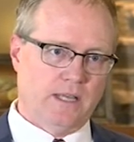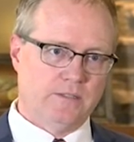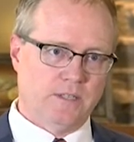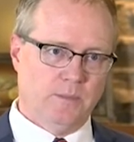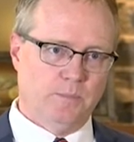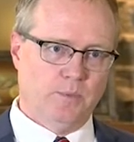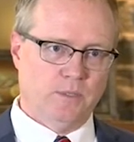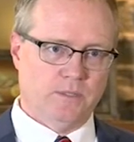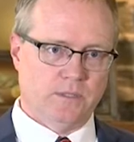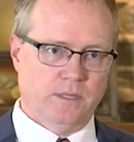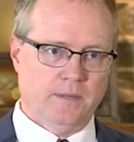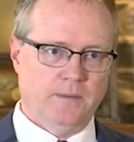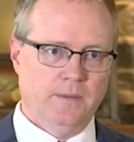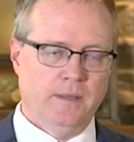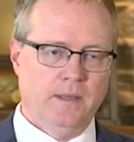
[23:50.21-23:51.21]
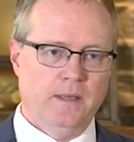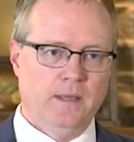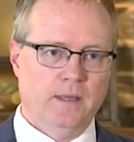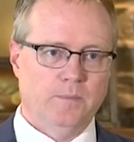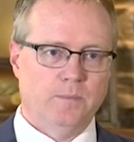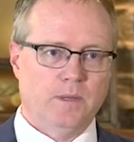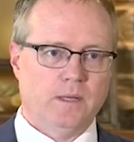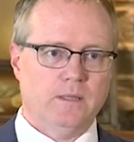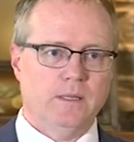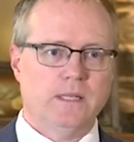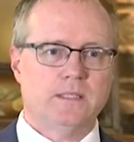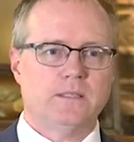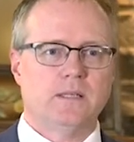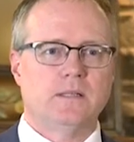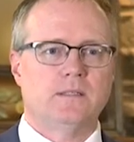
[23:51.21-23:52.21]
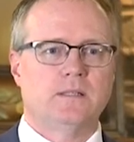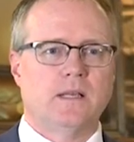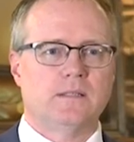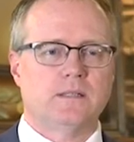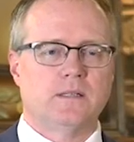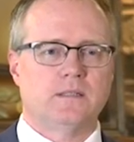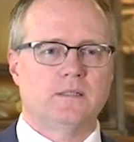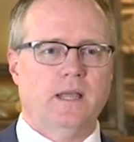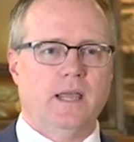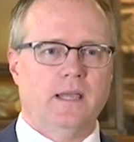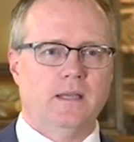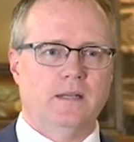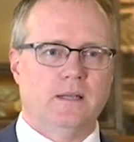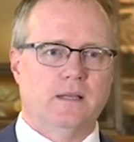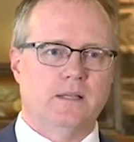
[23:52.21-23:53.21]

as he puts it. But Gleason doesn't take into